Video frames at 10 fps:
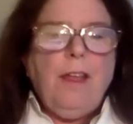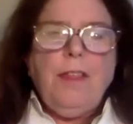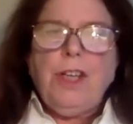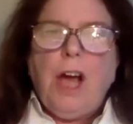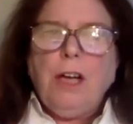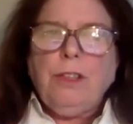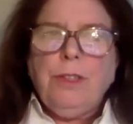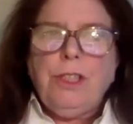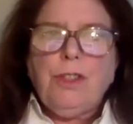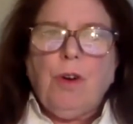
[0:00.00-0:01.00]
The
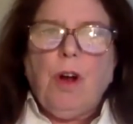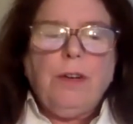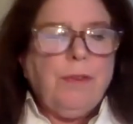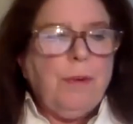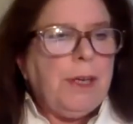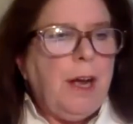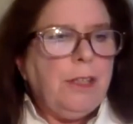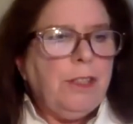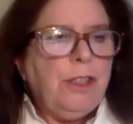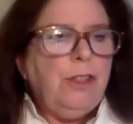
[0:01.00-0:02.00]
doctrine is drawn from the
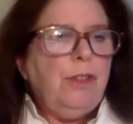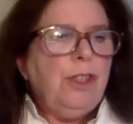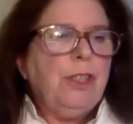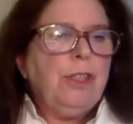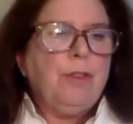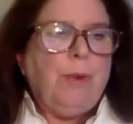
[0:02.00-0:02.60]
Constitution's